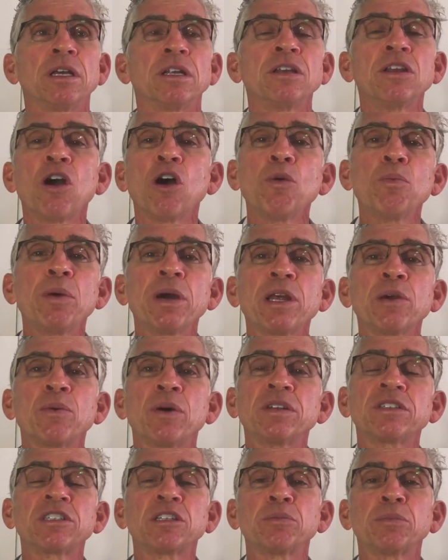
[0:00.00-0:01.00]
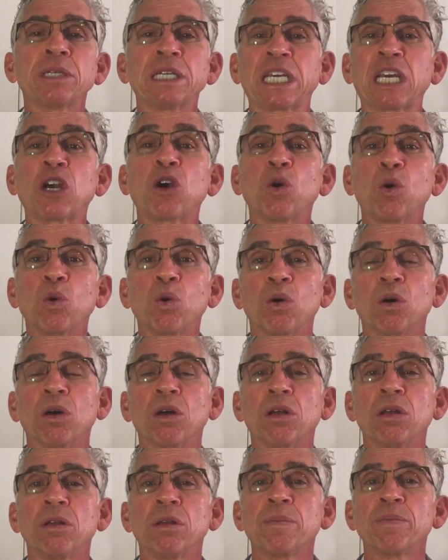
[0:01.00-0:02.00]
Nobody wants to be
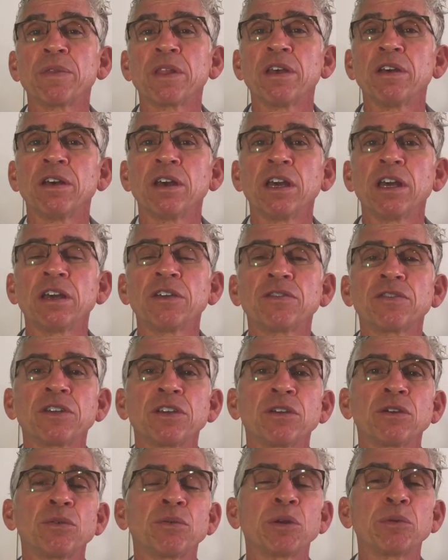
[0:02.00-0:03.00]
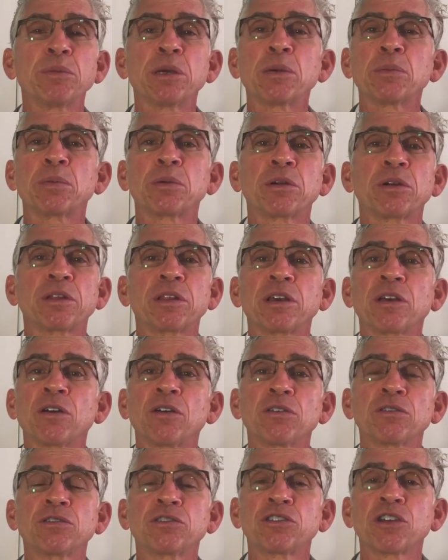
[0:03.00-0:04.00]
cool. If you remember the
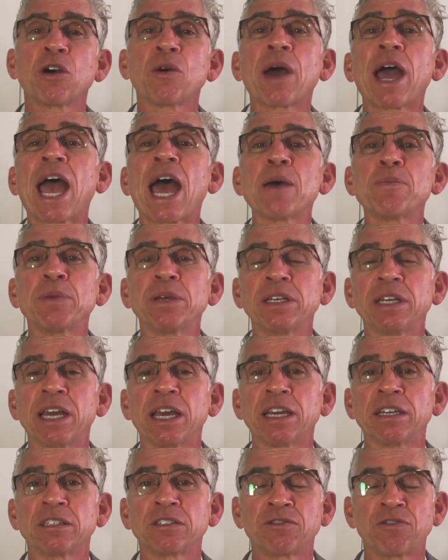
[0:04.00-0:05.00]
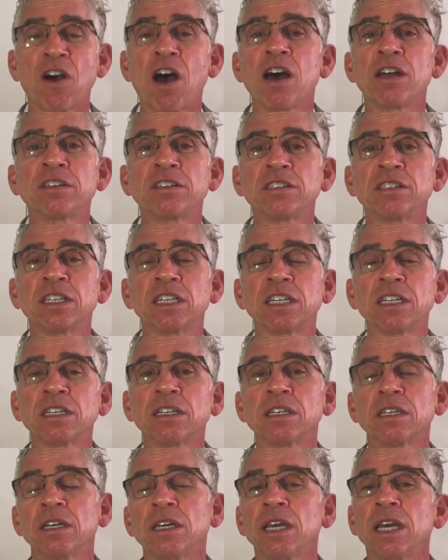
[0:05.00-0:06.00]
old show Happy Days, Fonzie,
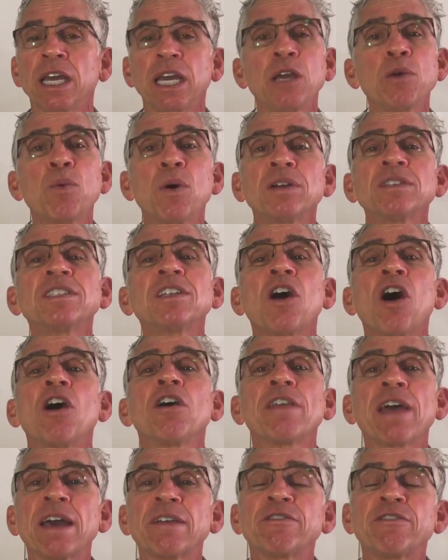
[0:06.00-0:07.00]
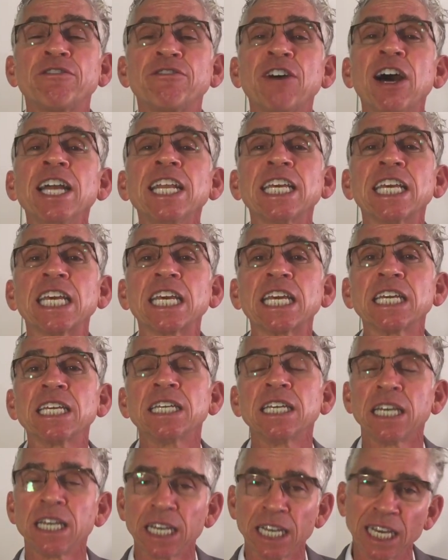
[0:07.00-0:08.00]
he wasn't all that funny.
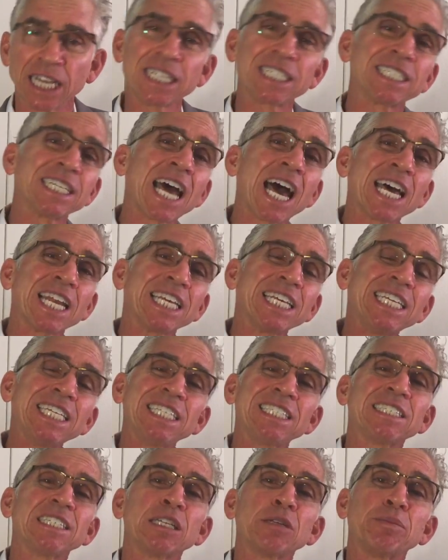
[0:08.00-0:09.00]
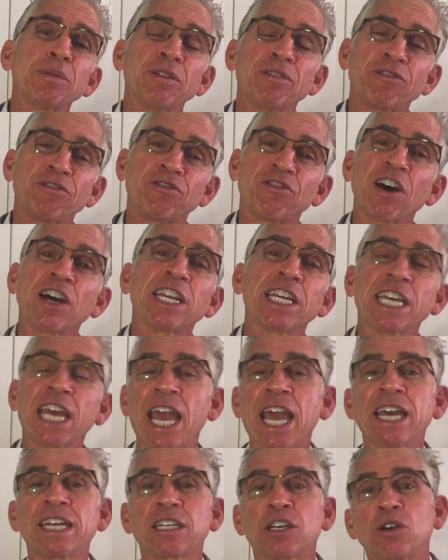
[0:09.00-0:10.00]
It's not easy to be funny
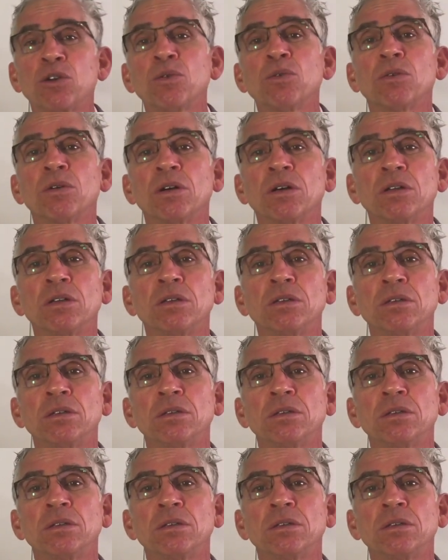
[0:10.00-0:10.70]
and cool.